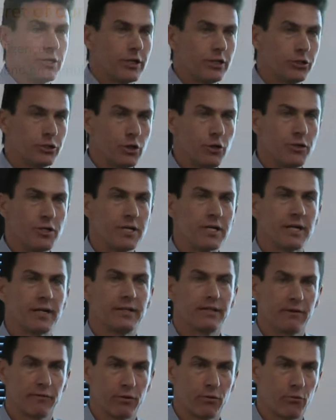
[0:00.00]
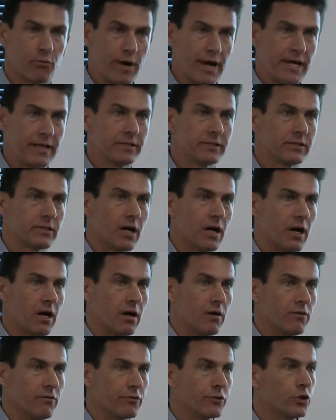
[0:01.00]
you can show that you get different rates
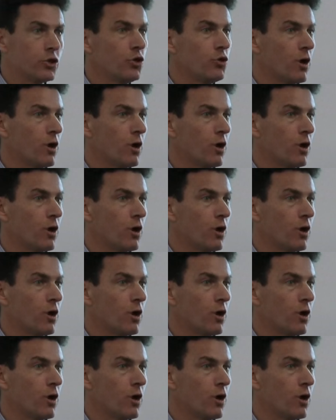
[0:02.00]
of